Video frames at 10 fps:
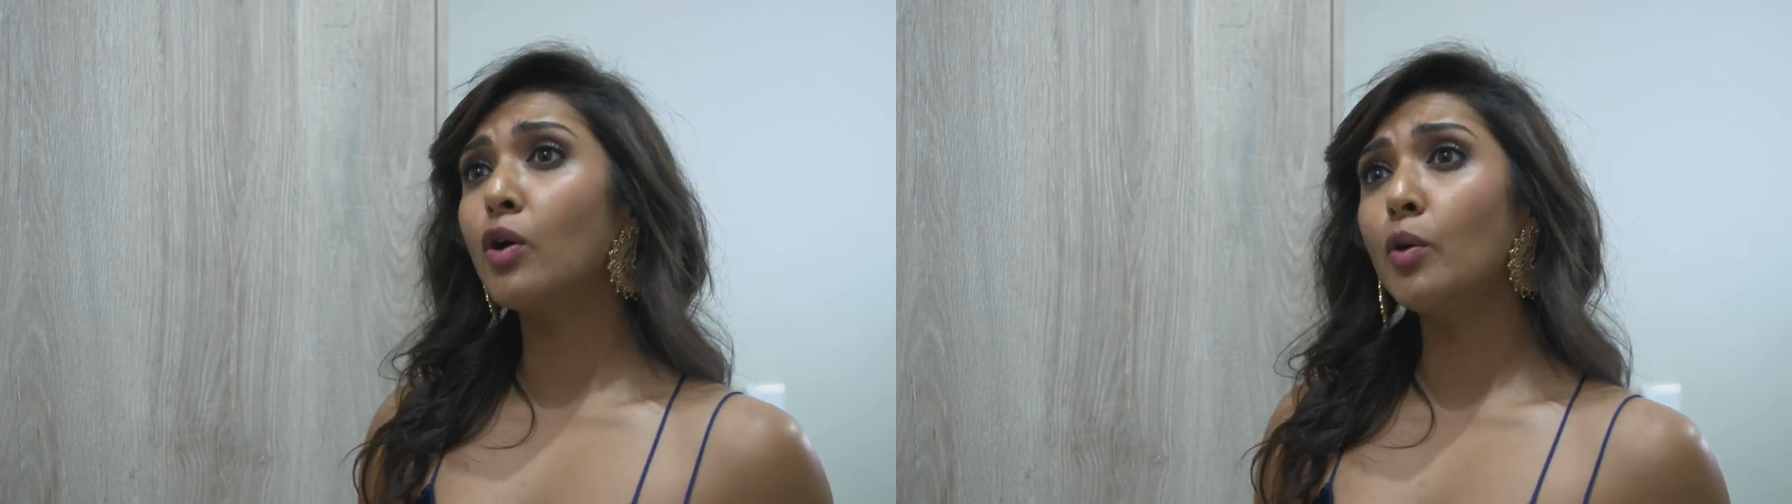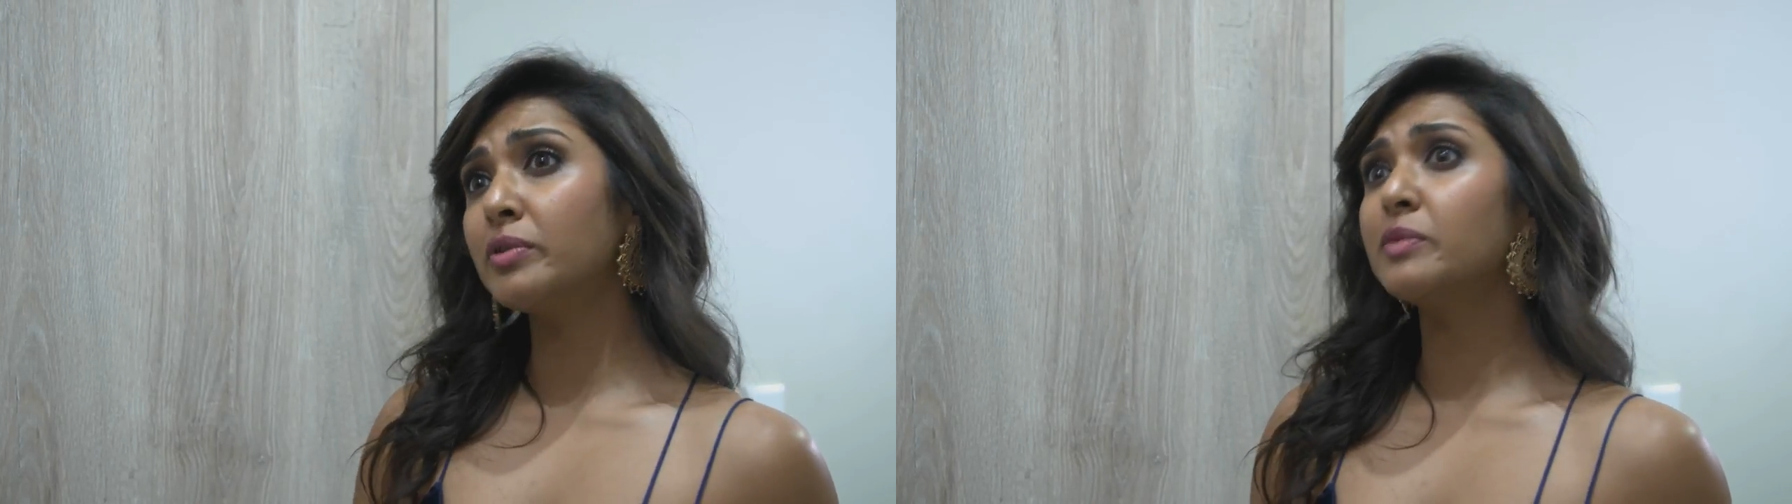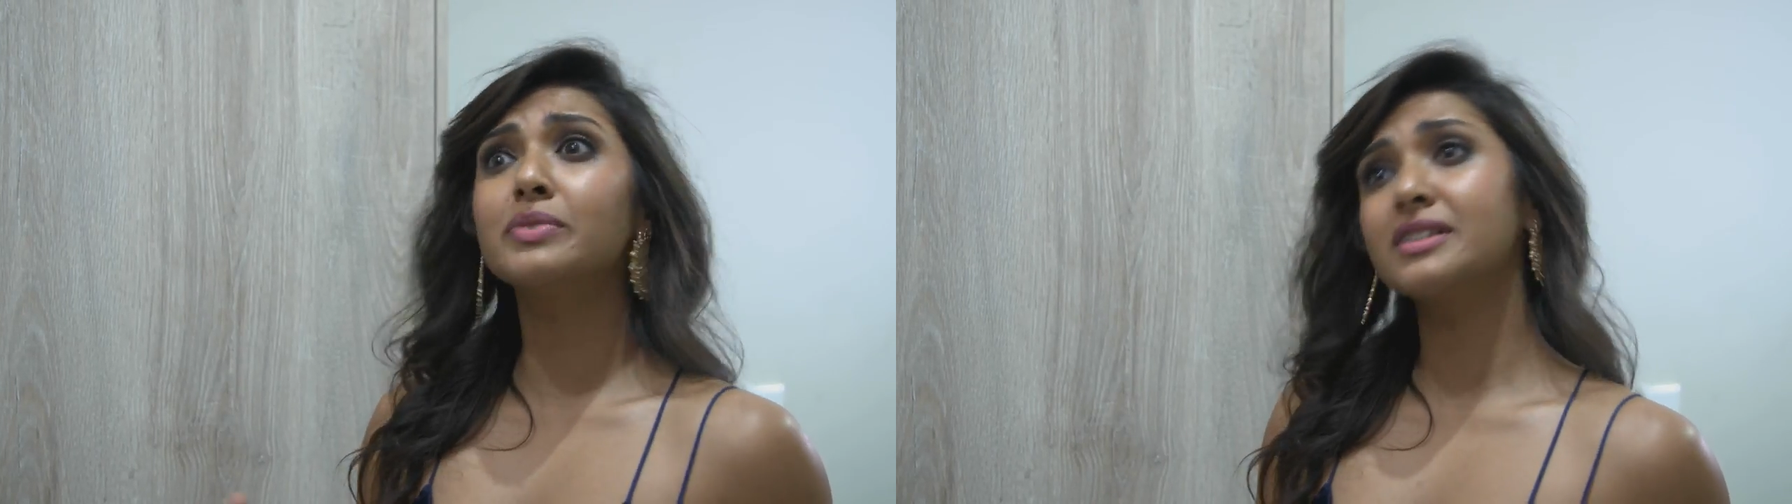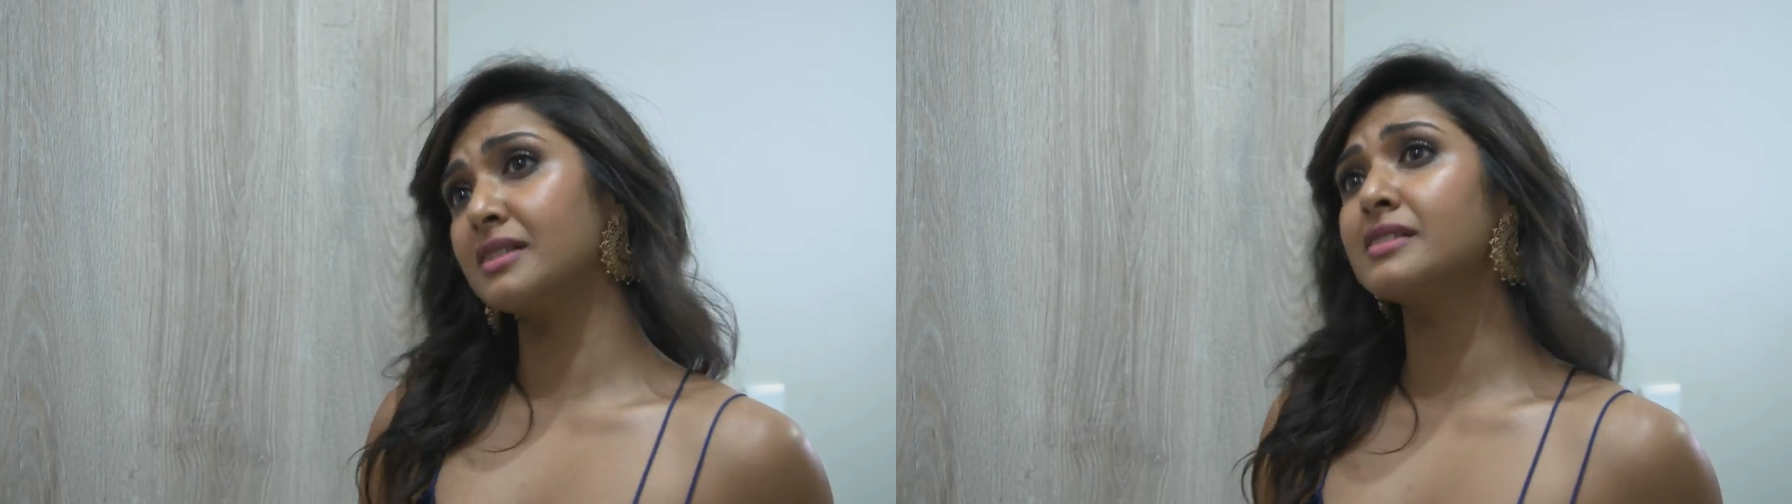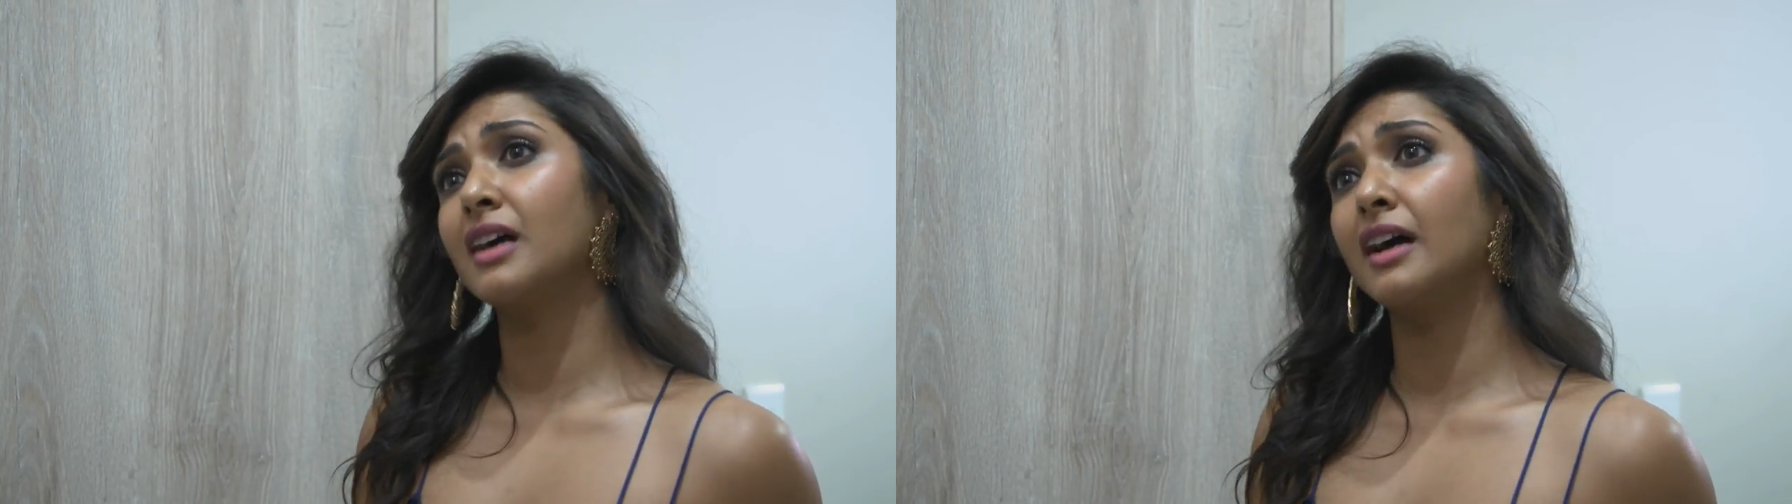corporate
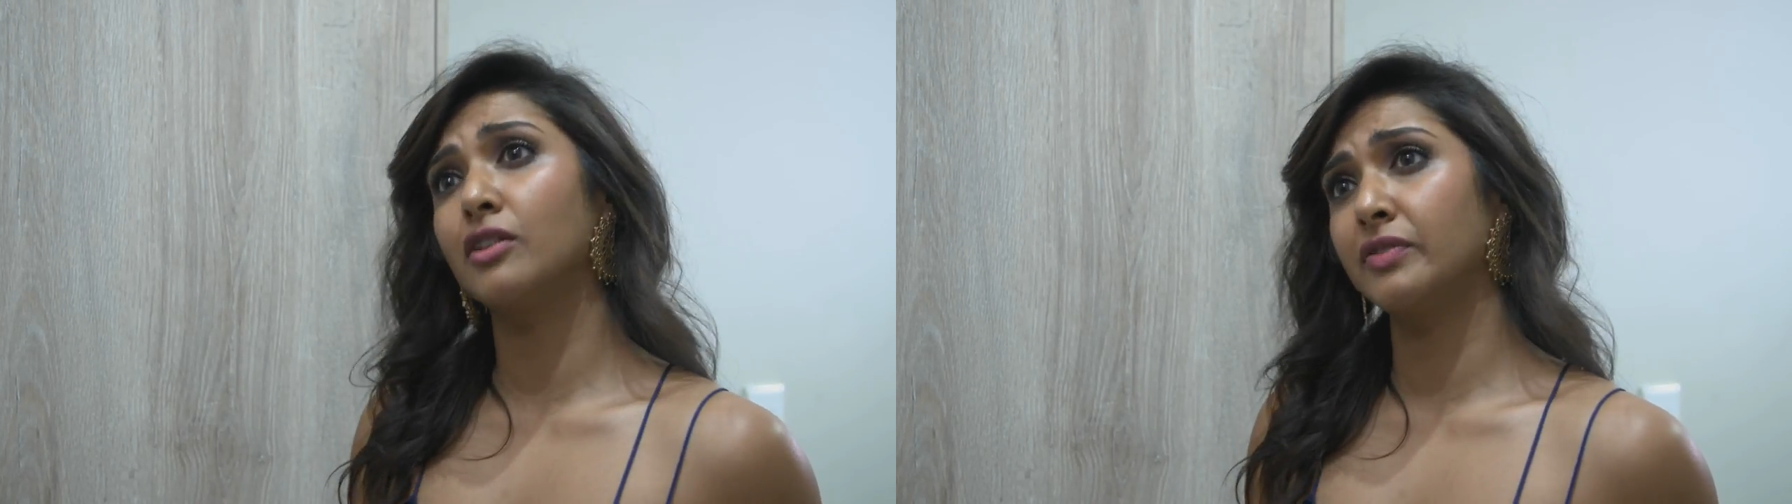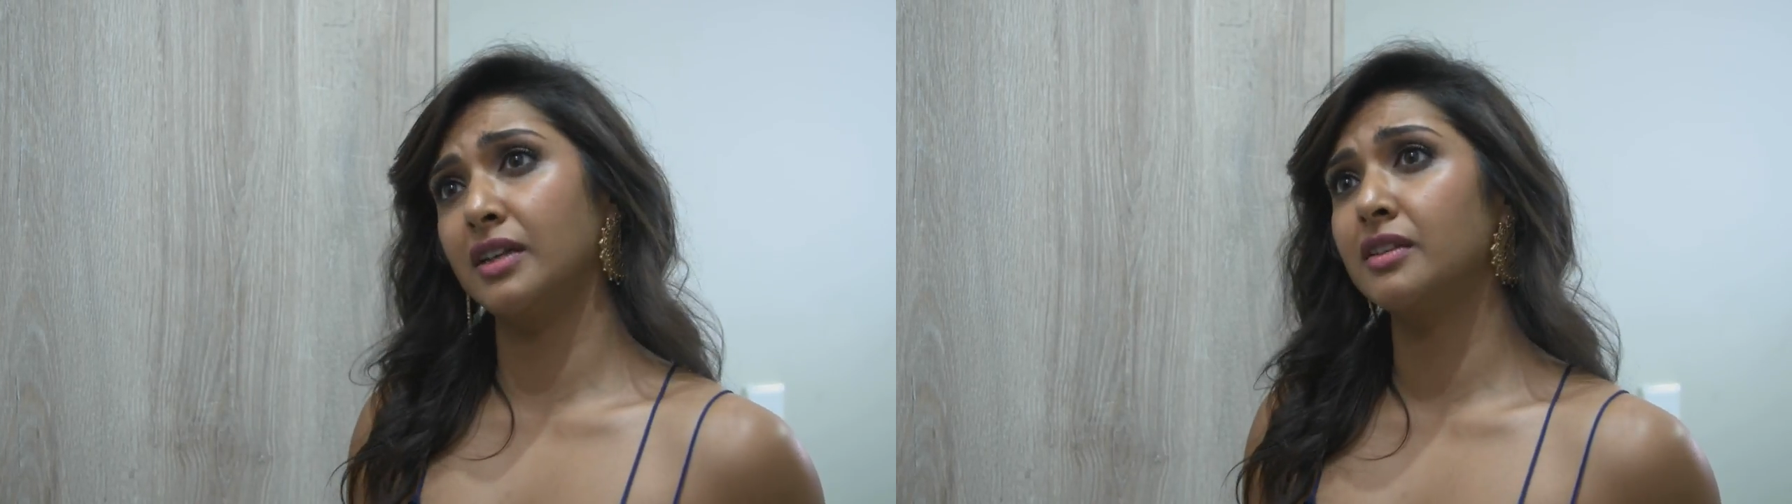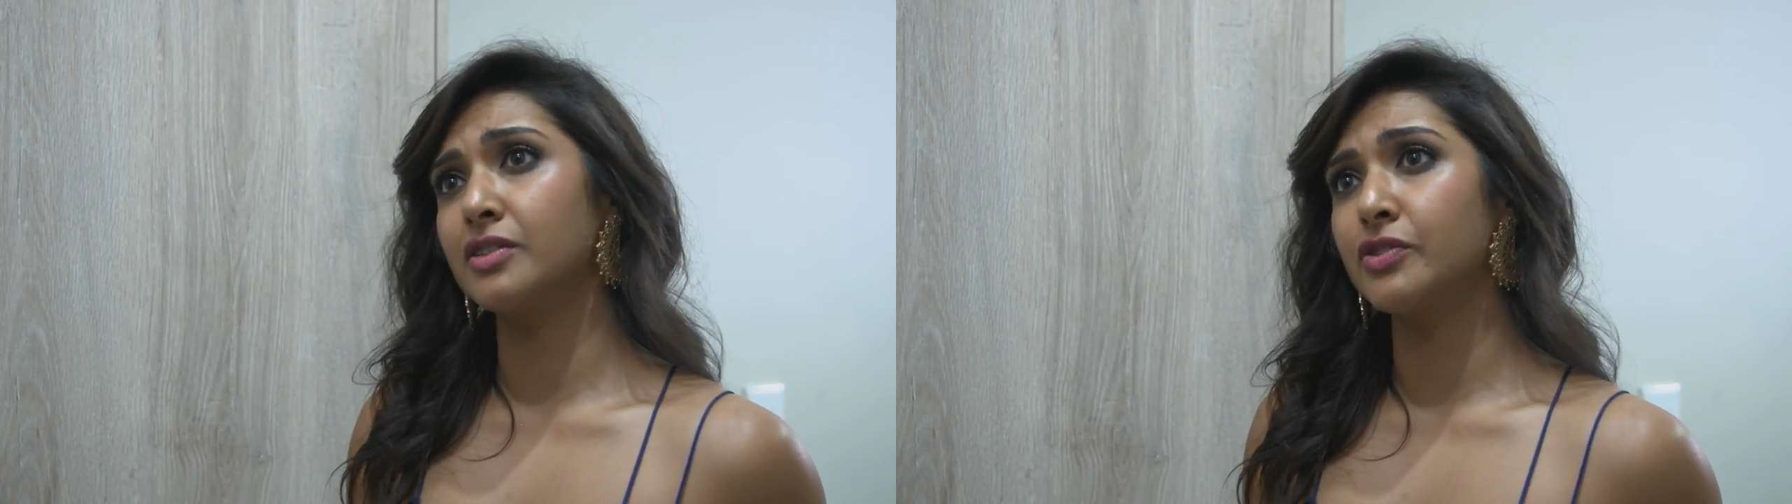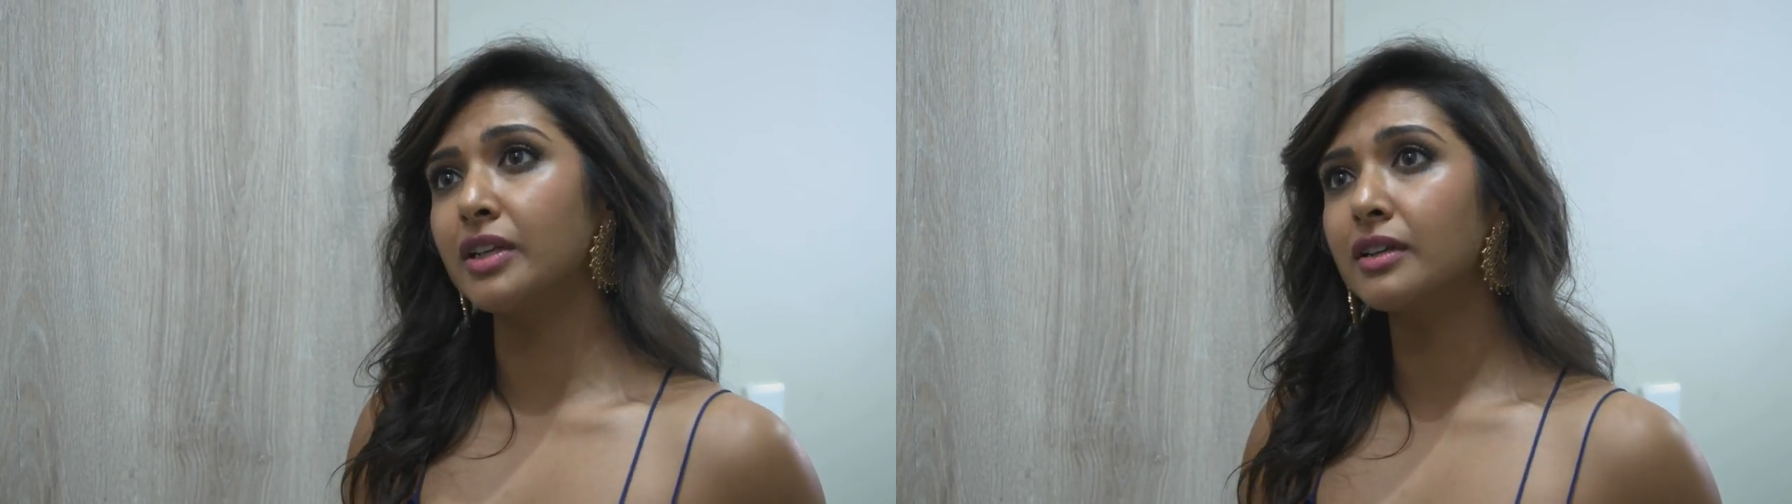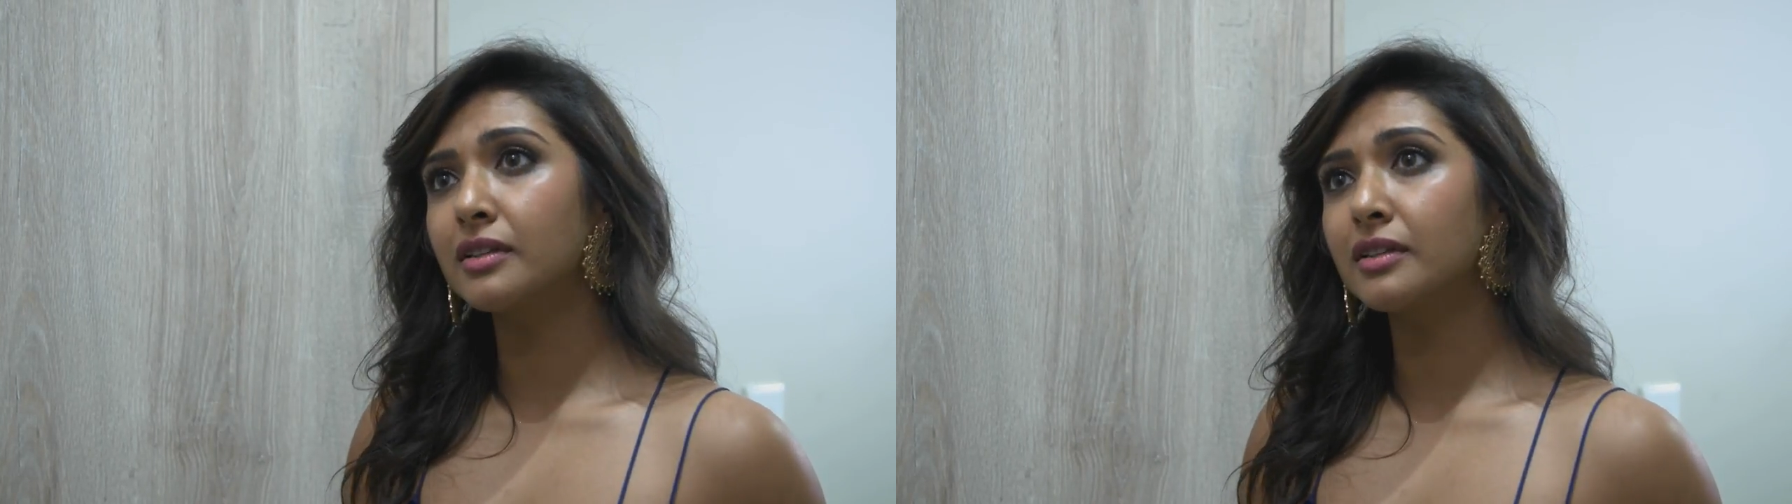business side of the industry?